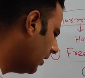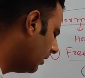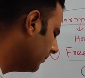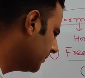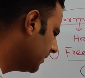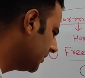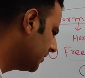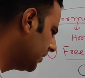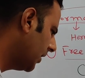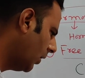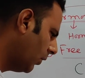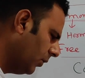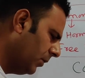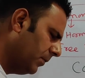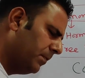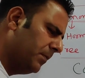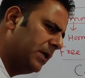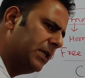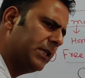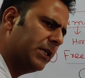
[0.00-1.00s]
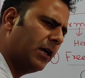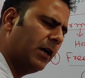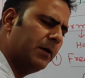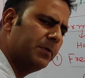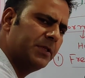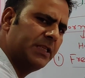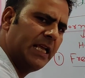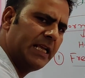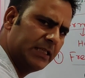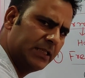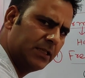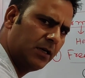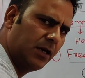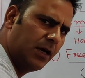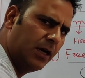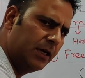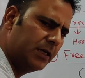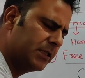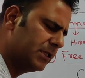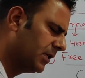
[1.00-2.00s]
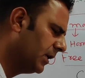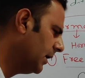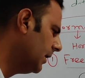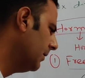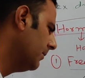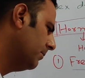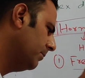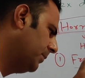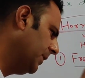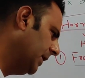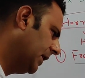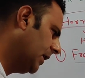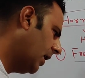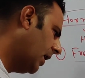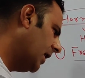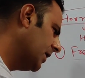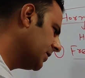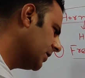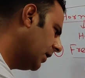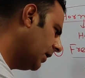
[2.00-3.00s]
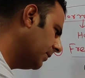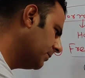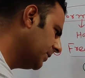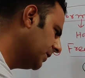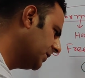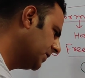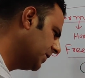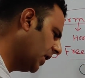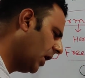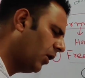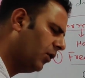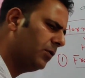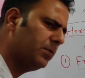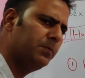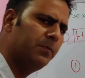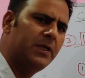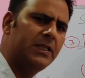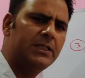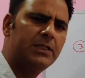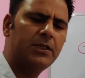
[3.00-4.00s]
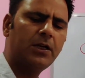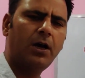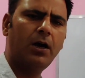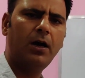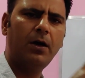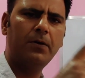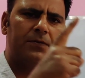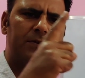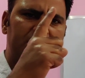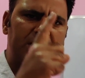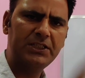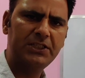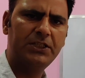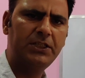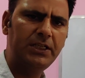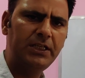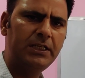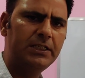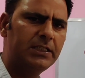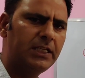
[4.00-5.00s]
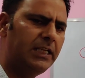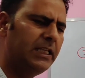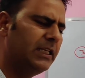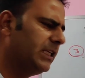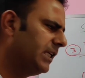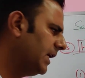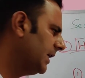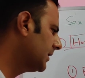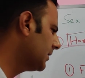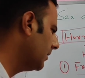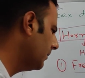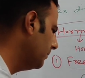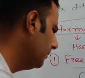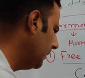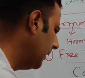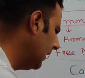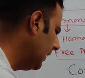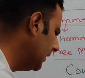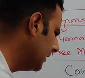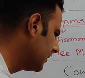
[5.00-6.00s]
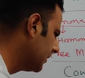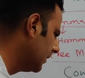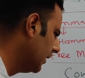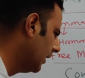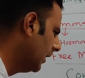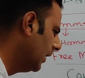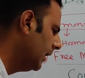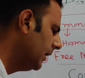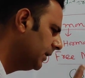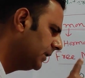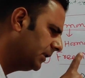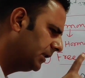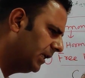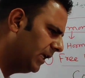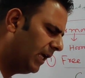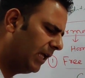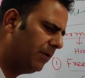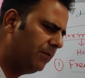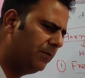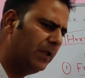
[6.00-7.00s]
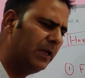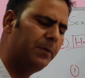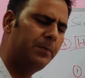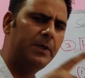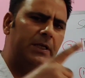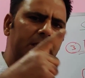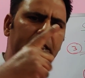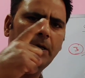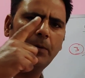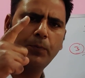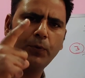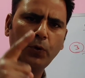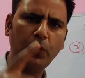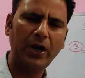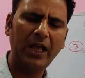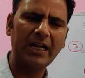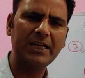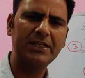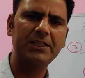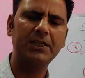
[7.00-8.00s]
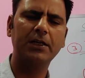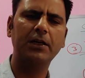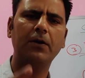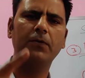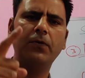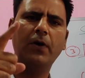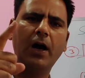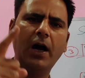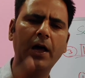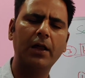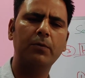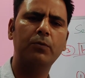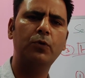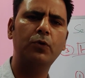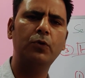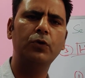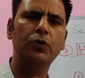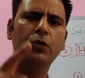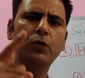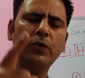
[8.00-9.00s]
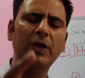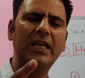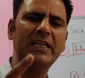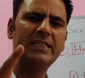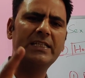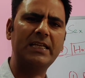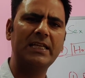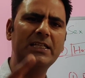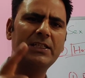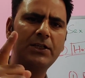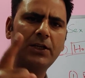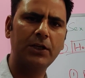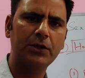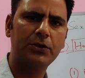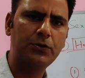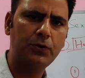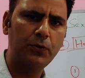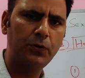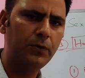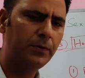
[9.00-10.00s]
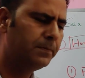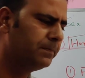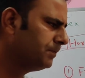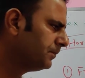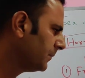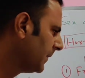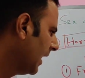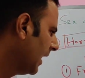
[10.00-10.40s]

of the development of sex cords, because of the development of testes in case of males, there will be the production of hormone known as testosterone,